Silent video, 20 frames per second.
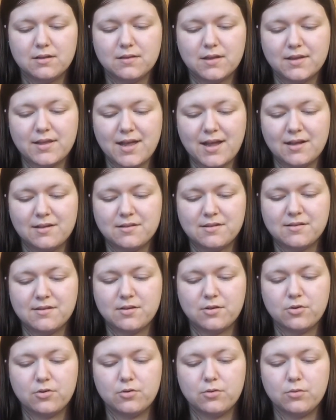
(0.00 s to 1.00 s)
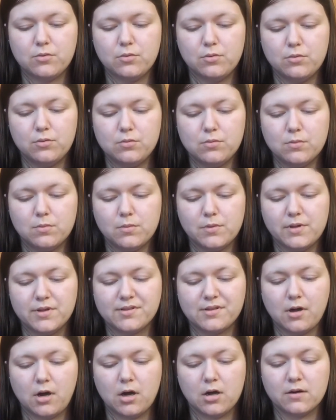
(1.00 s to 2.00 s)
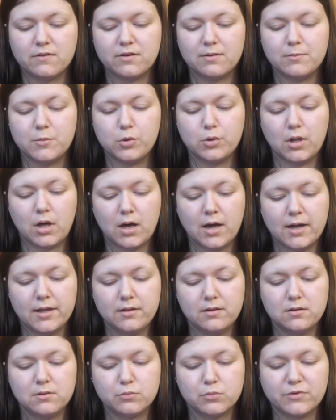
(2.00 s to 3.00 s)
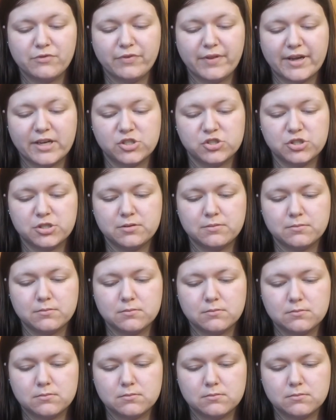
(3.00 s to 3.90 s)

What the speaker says: They danced to the song from Mulan, Reflection.